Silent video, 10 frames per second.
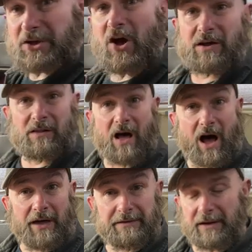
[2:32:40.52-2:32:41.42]
to talk a
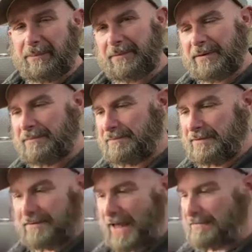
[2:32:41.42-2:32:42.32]
lot, and I'm going to
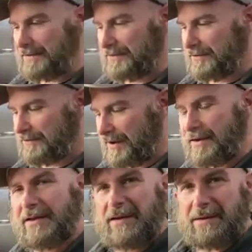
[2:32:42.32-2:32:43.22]
have things to say.